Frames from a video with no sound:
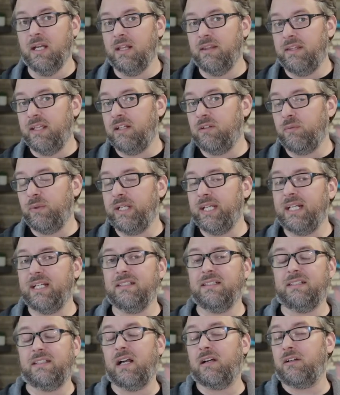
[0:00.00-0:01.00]
Then we get
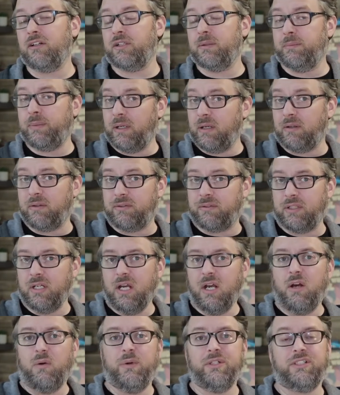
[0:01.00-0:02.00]
into Docker Compose,
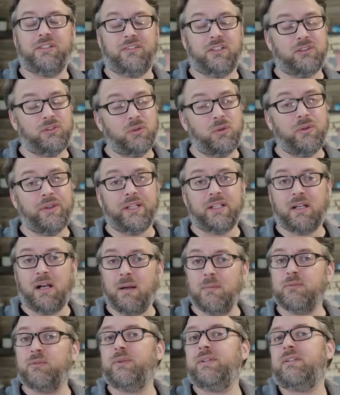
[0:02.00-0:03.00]
which is a tool that
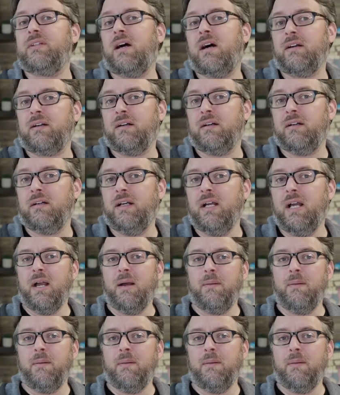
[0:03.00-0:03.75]
comes with Docker,